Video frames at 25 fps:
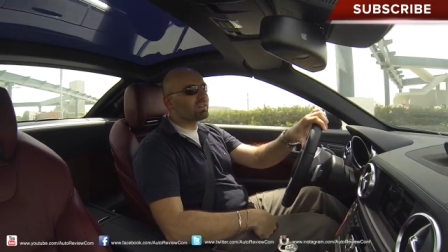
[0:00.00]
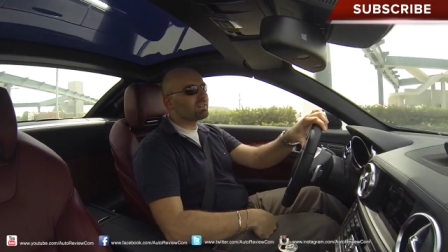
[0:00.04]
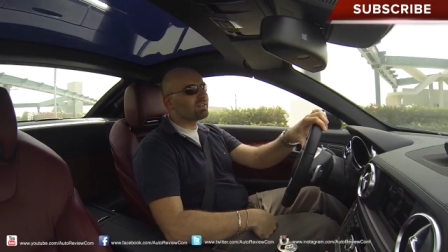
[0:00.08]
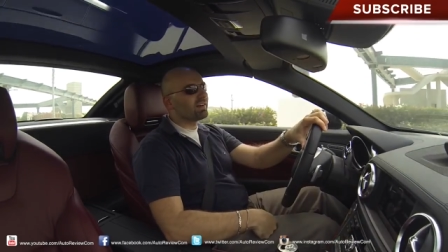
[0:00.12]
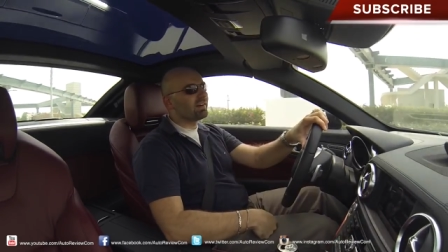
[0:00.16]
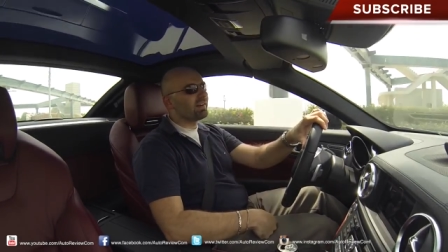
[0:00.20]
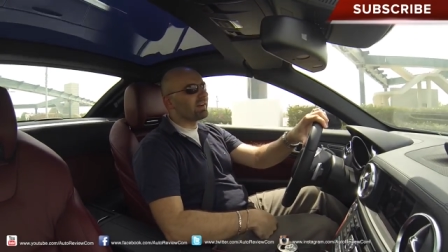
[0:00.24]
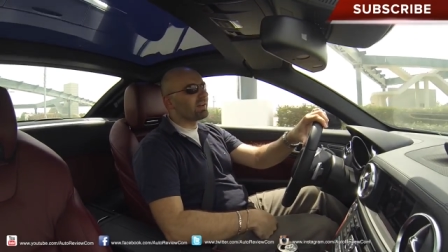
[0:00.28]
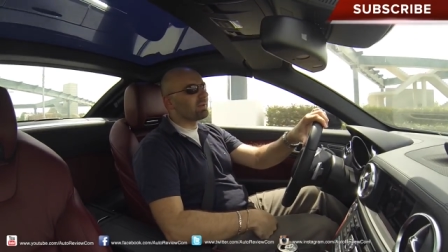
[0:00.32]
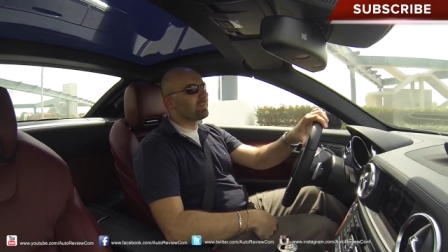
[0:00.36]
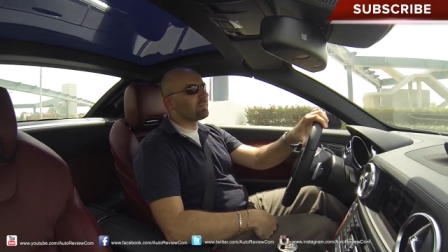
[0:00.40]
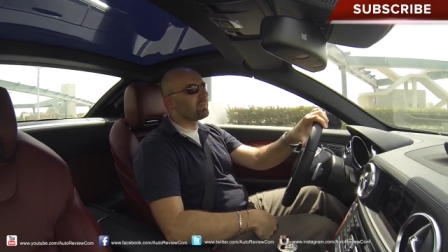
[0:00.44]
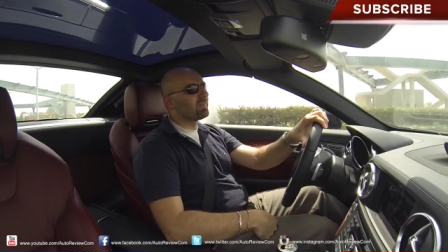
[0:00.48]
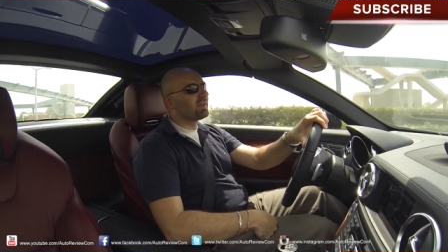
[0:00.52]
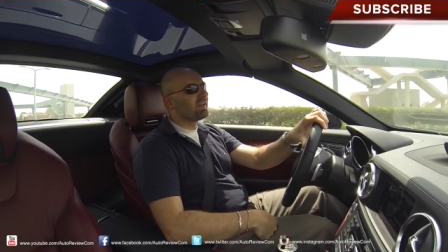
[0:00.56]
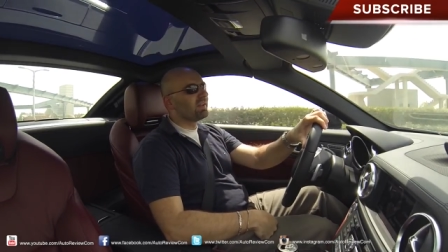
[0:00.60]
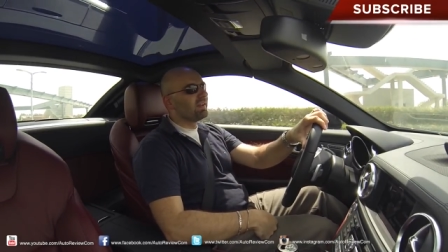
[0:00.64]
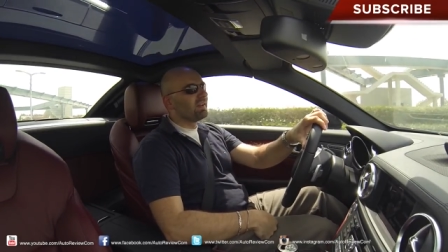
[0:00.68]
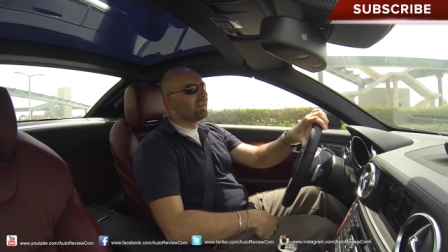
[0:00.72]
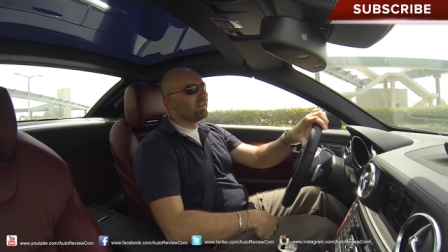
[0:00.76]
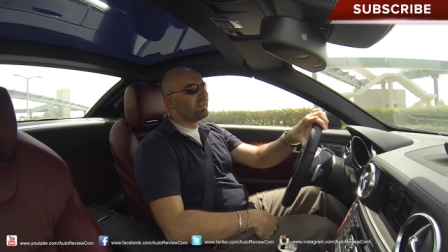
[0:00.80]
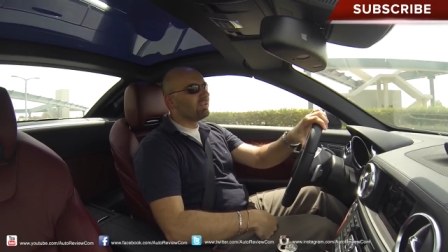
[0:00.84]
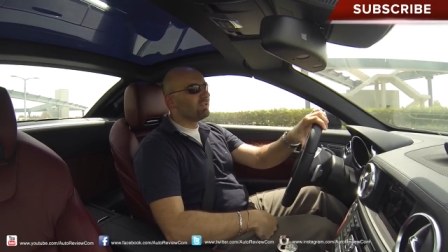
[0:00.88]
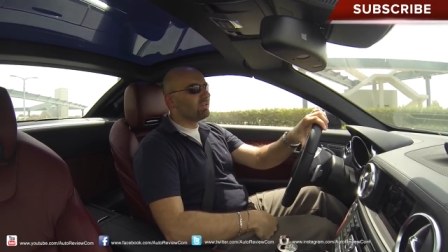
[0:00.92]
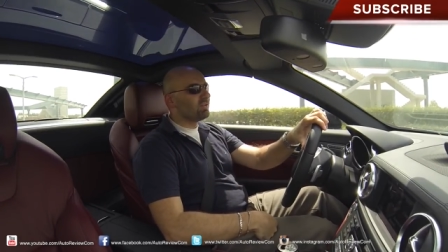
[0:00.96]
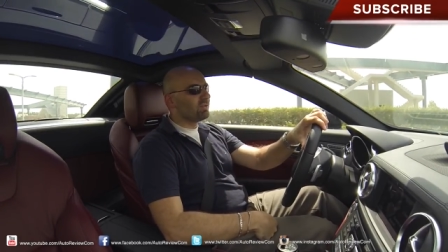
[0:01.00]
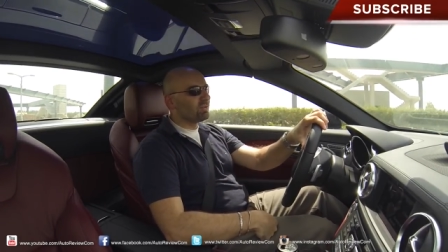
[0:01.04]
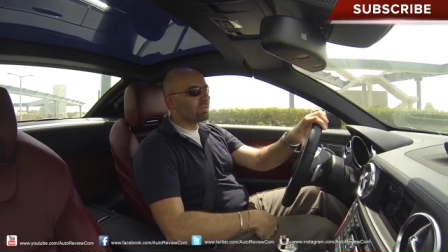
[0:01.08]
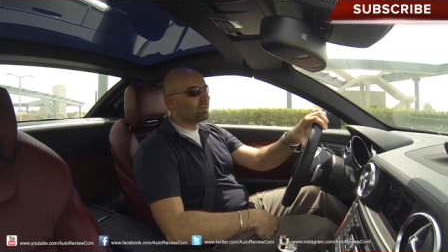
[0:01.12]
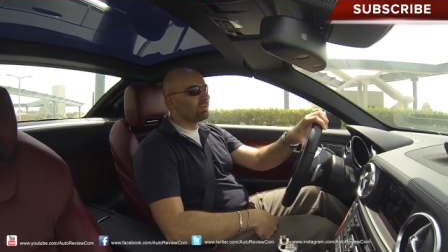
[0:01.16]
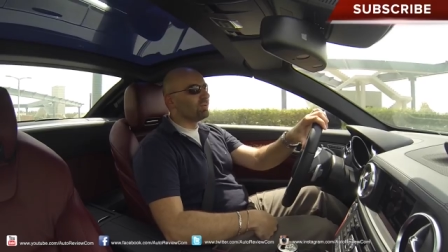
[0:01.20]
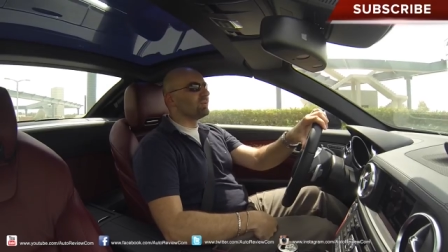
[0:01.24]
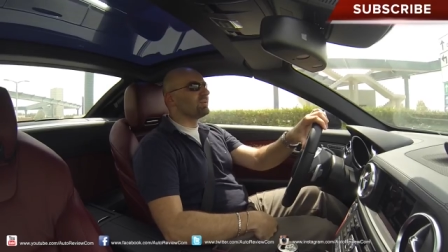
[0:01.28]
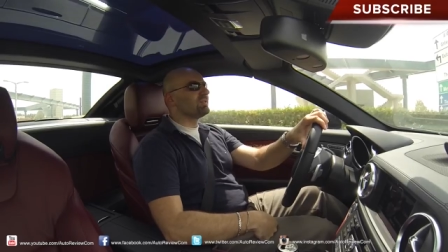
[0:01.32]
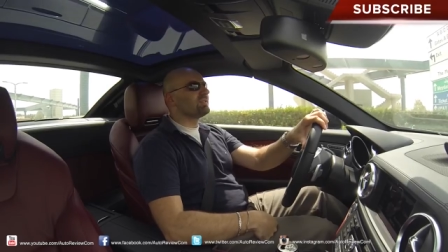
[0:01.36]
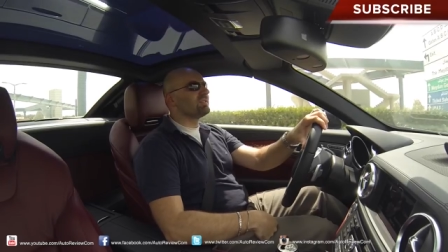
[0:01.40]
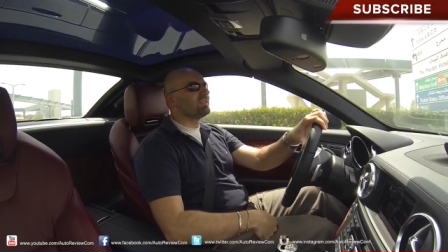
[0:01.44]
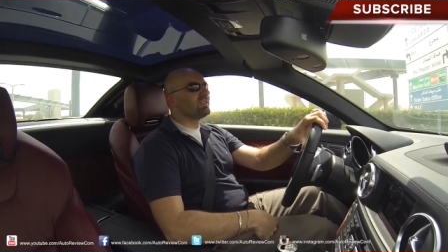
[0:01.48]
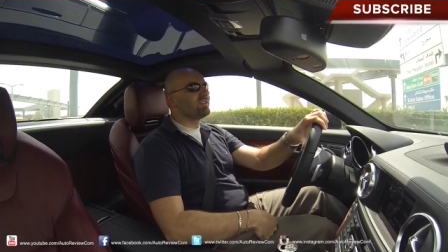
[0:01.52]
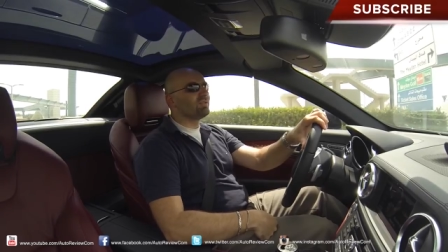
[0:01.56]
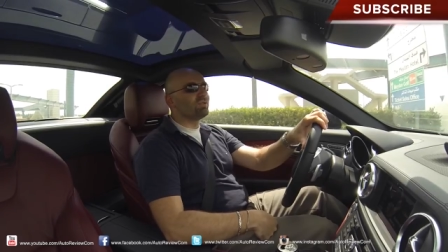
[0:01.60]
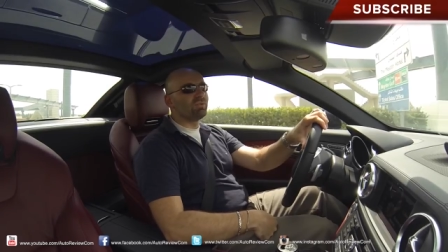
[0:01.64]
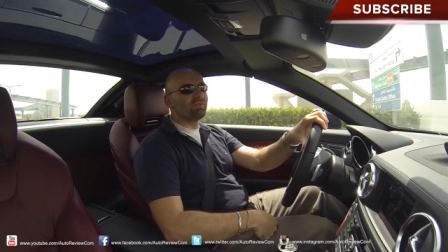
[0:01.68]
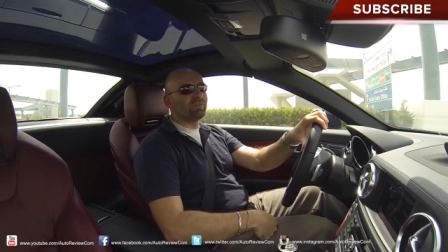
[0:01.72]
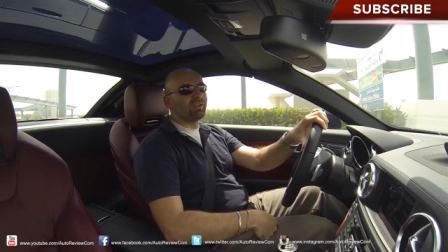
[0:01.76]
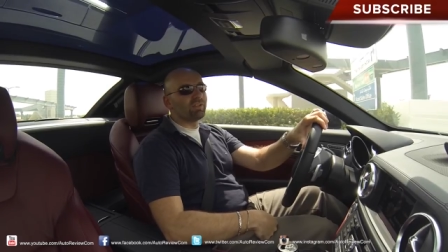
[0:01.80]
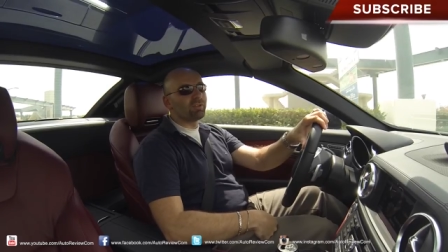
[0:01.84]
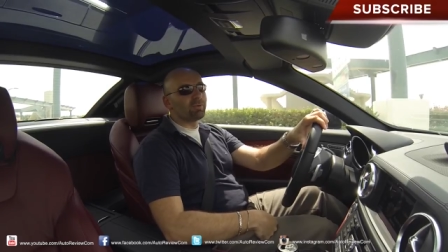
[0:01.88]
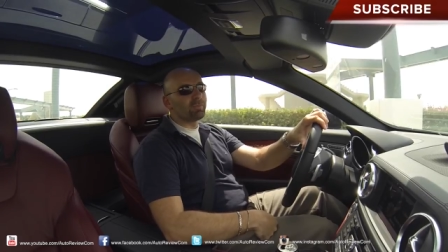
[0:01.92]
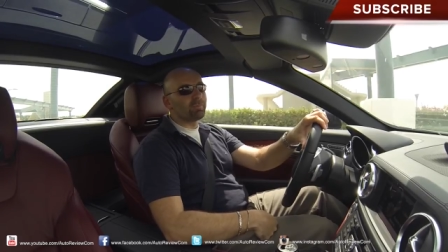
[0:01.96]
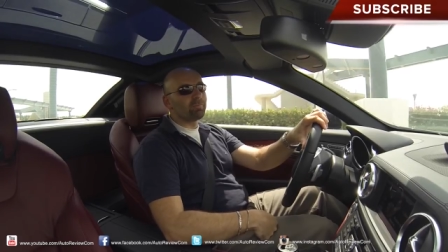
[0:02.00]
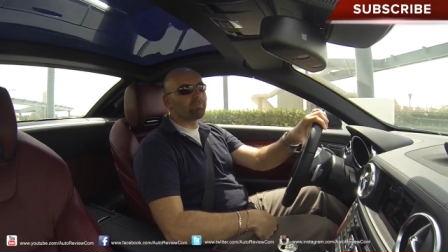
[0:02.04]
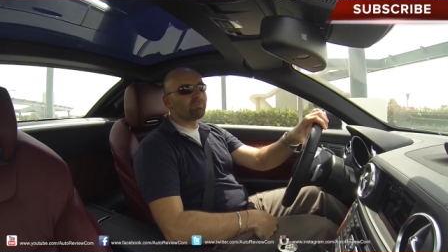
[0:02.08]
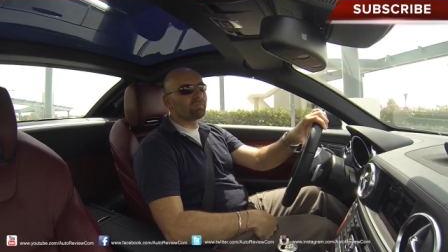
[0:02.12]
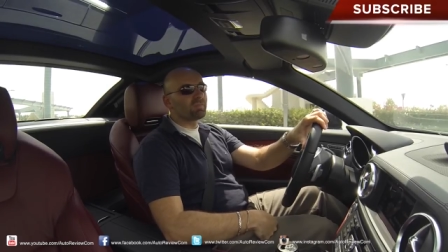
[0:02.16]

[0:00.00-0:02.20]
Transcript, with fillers: time to see the new video.